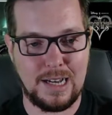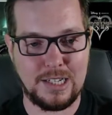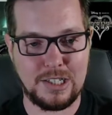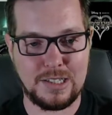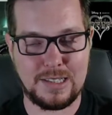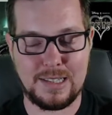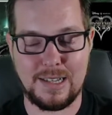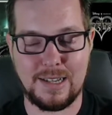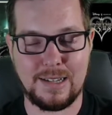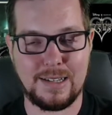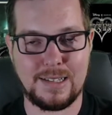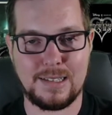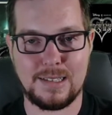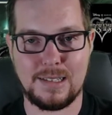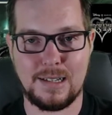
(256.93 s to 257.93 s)
think
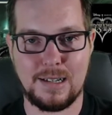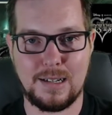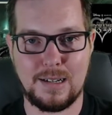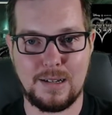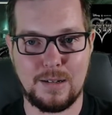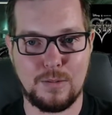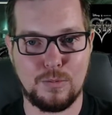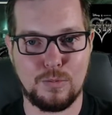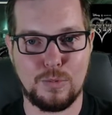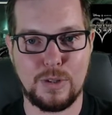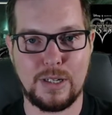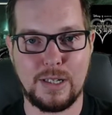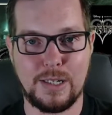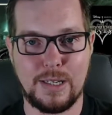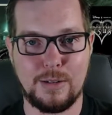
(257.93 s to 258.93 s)
it's
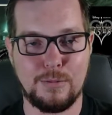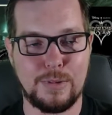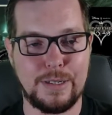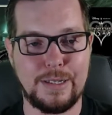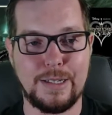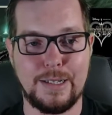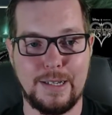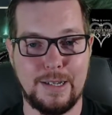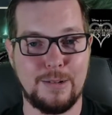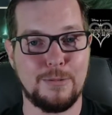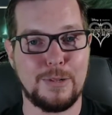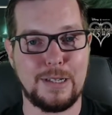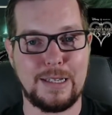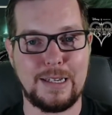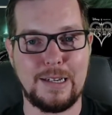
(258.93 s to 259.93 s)
really, really,
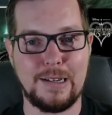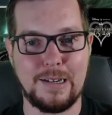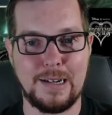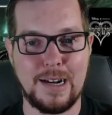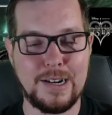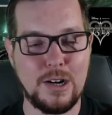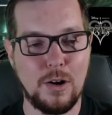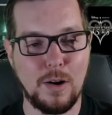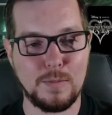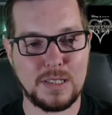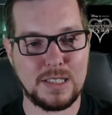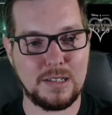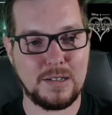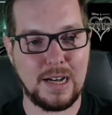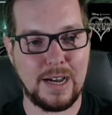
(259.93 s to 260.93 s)
really good. I know I'm
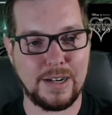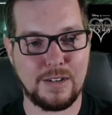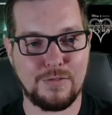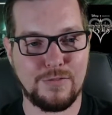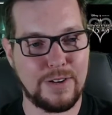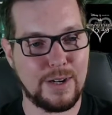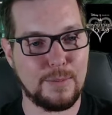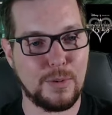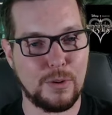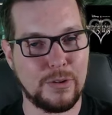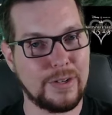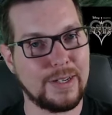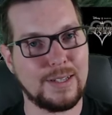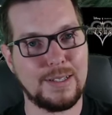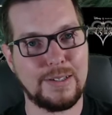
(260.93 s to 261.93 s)
still kind of
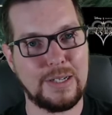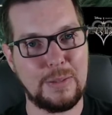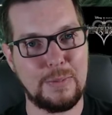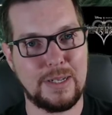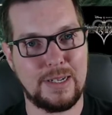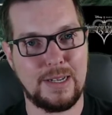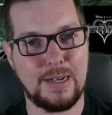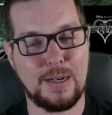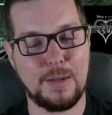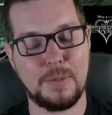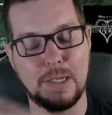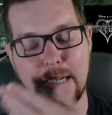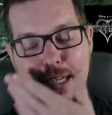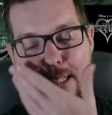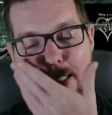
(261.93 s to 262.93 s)
fanboying a little bit here,
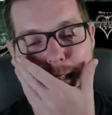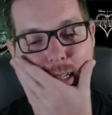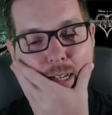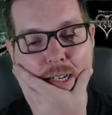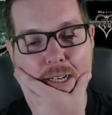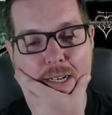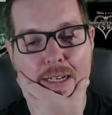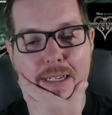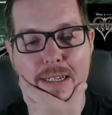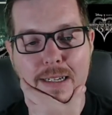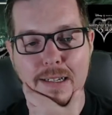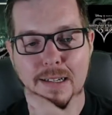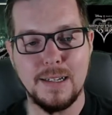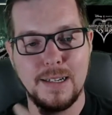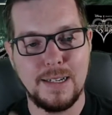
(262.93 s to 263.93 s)
but it
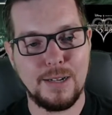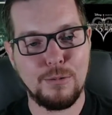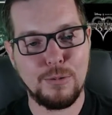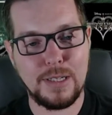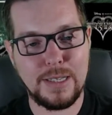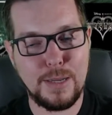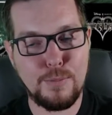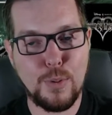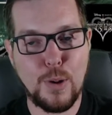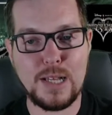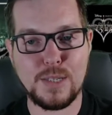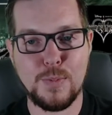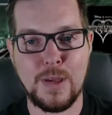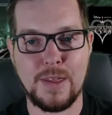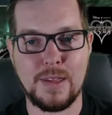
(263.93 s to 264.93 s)
really
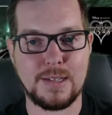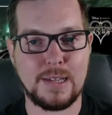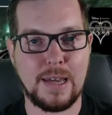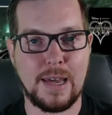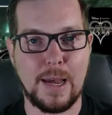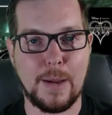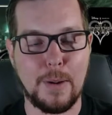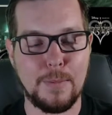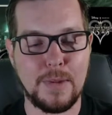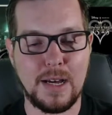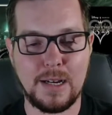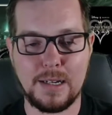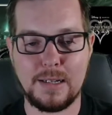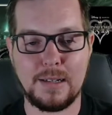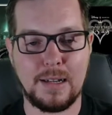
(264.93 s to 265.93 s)
impressed me, this game. I'm not
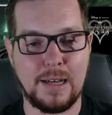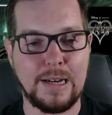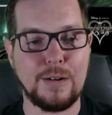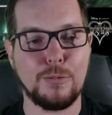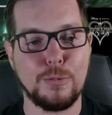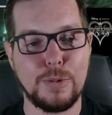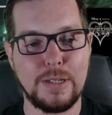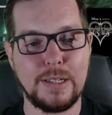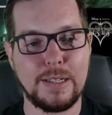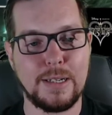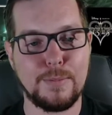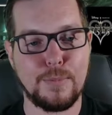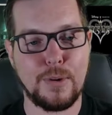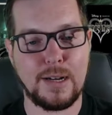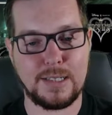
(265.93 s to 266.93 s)
going to lie. It really
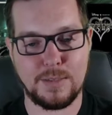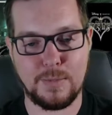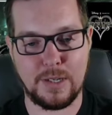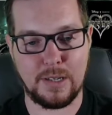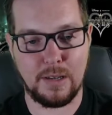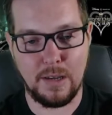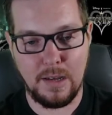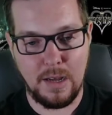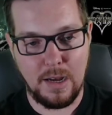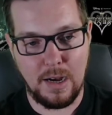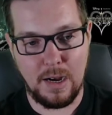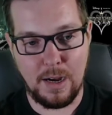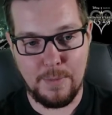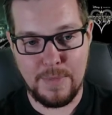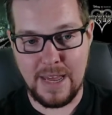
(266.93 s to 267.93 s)
impressed me.
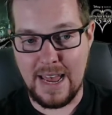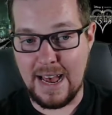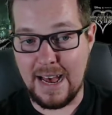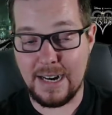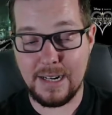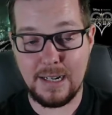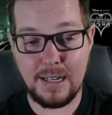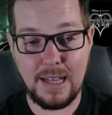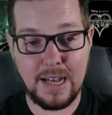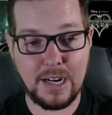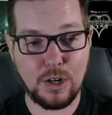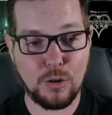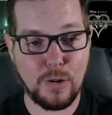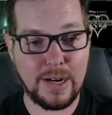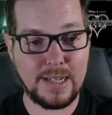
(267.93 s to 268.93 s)
They added a lot
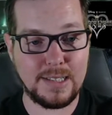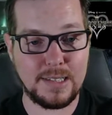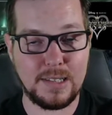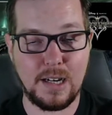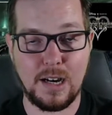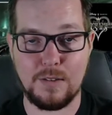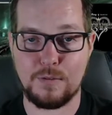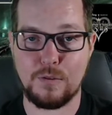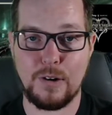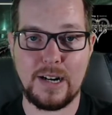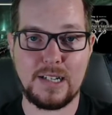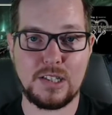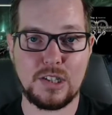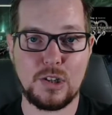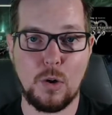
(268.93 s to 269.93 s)
of great stuff, great
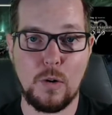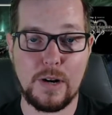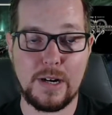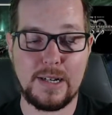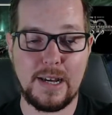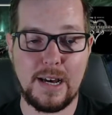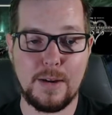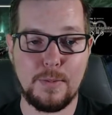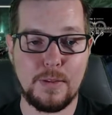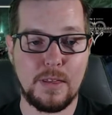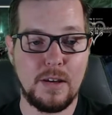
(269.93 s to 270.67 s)
story depth,